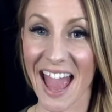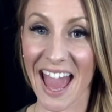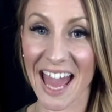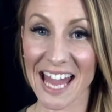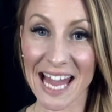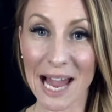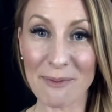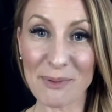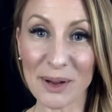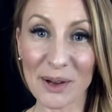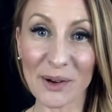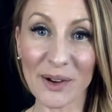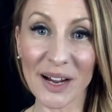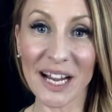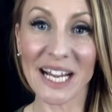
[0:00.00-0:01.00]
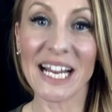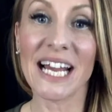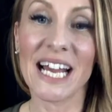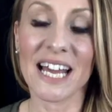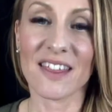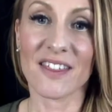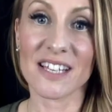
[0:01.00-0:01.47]
Hey Capricorn,
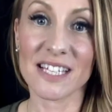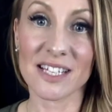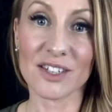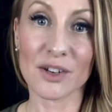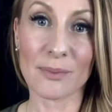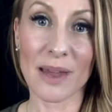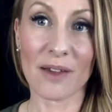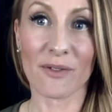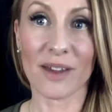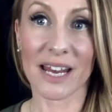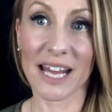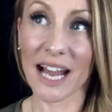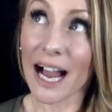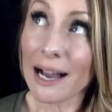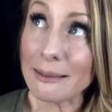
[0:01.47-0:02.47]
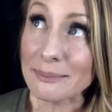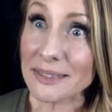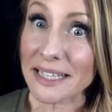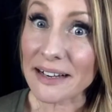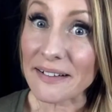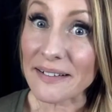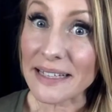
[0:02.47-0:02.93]
this is your May reading. I'm
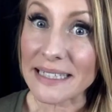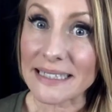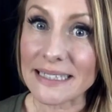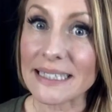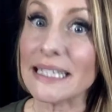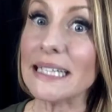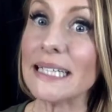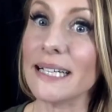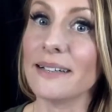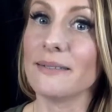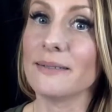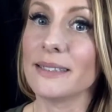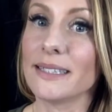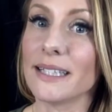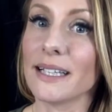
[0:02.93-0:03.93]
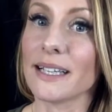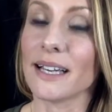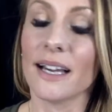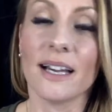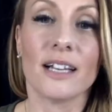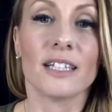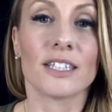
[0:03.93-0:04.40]
sorry it's late, I was sick.
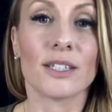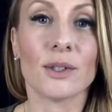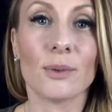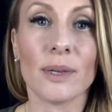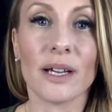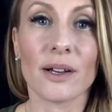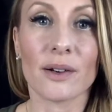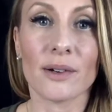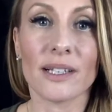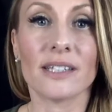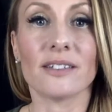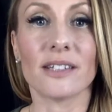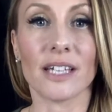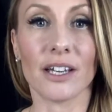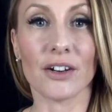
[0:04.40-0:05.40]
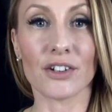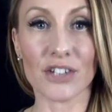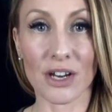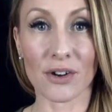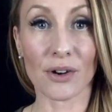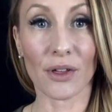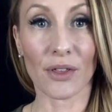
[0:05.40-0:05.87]
So we are going to look at your
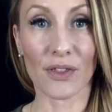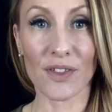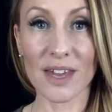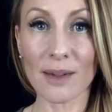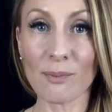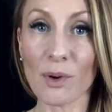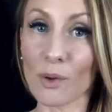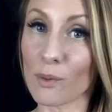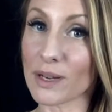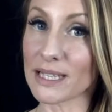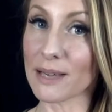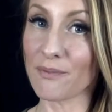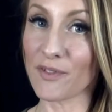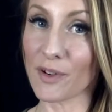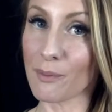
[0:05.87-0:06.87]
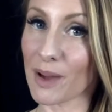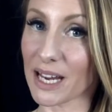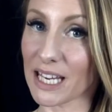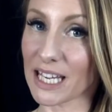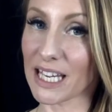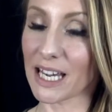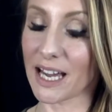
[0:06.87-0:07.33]
general theme, what's up for
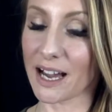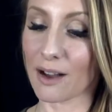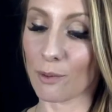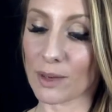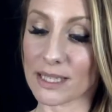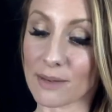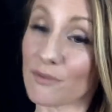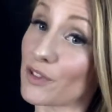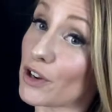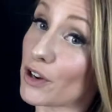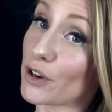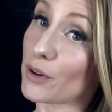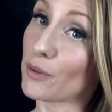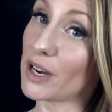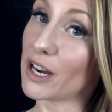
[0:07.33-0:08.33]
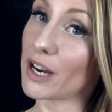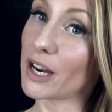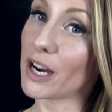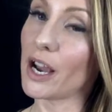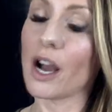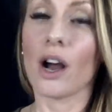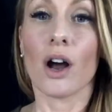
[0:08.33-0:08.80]
money, what's up for your
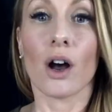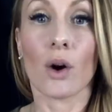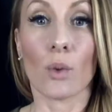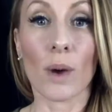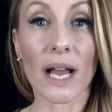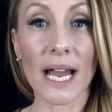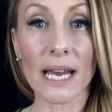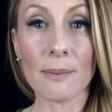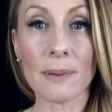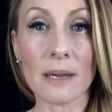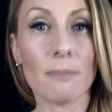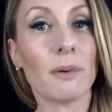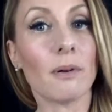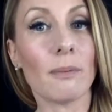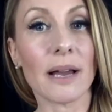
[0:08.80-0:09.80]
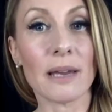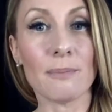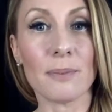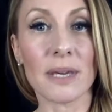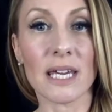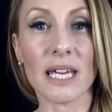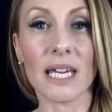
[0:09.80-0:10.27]
career, what kind of people
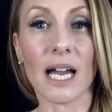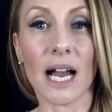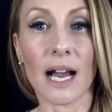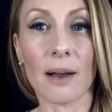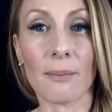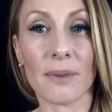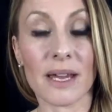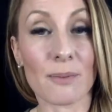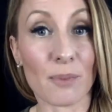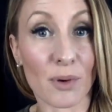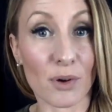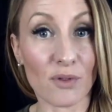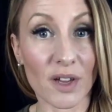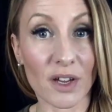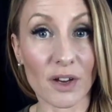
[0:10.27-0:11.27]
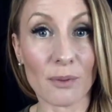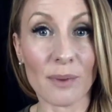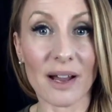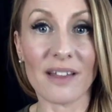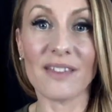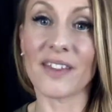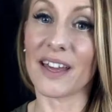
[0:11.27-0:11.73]
might be improving your
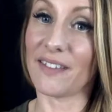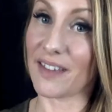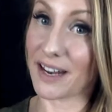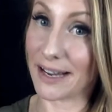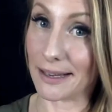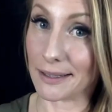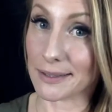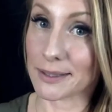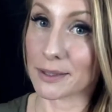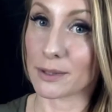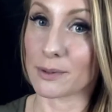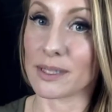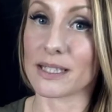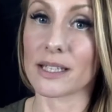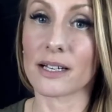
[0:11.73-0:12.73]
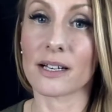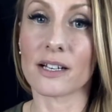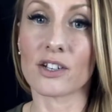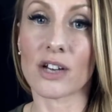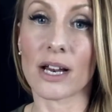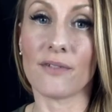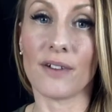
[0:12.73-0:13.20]
month, and then also the ones that are going
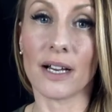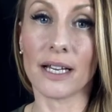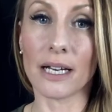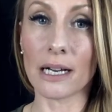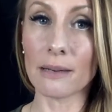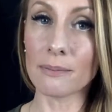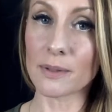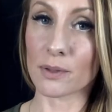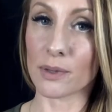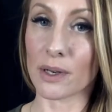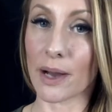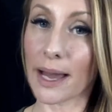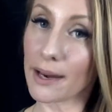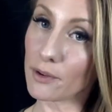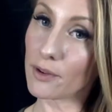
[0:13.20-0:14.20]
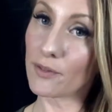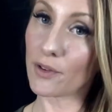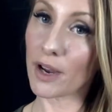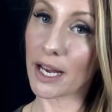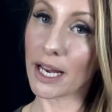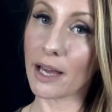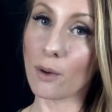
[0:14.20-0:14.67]
to try to fuck it up so we know how to
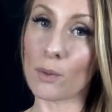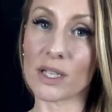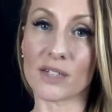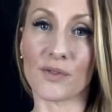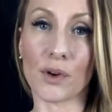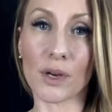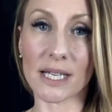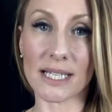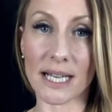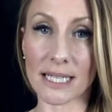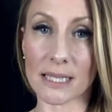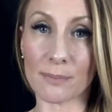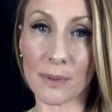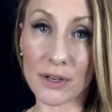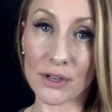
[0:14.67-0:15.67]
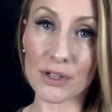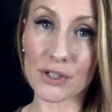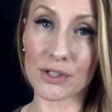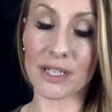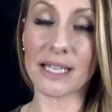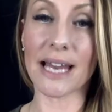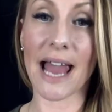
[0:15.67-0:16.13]
avoid it, what to focus on
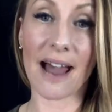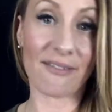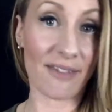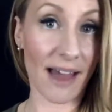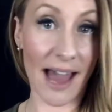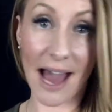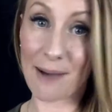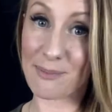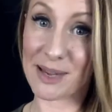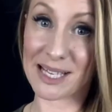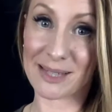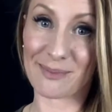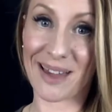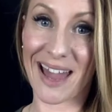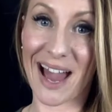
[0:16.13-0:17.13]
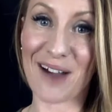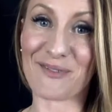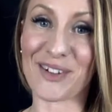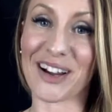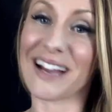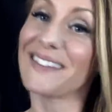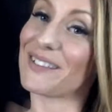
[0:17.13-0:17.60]
spiritually to have the happiest May ever,
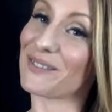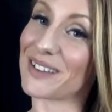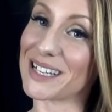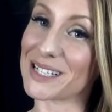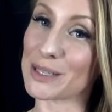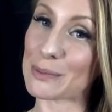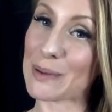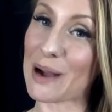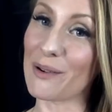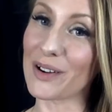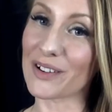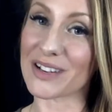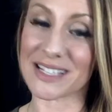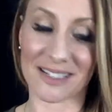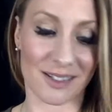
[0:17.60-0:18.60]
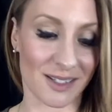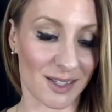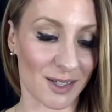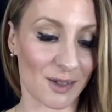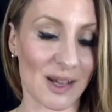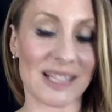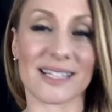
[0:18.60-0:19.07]
and then what is your power crystal.
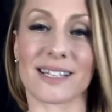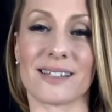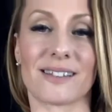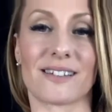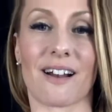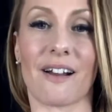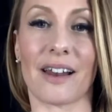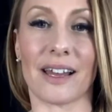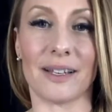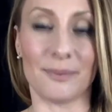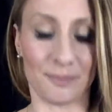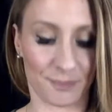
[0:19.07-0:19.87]
So let's get started.